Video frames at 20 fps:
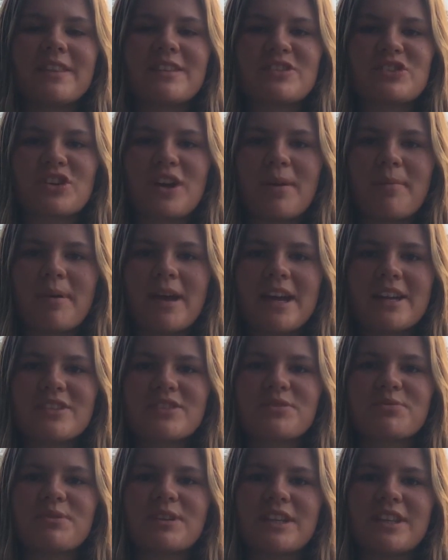the tri-match
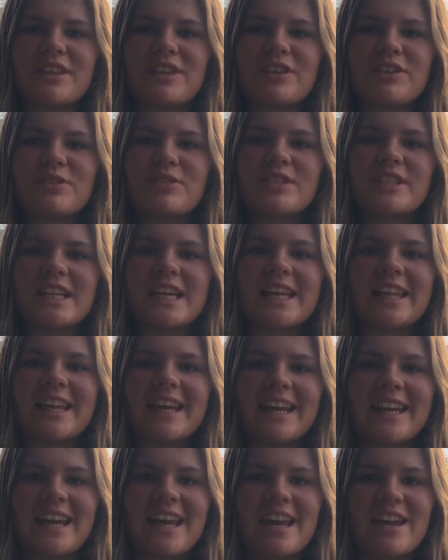with
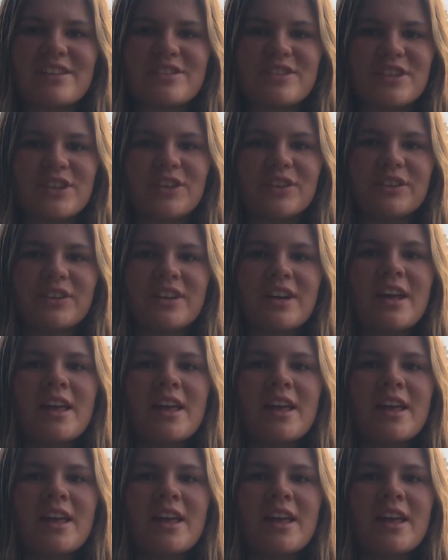UCLA and ASU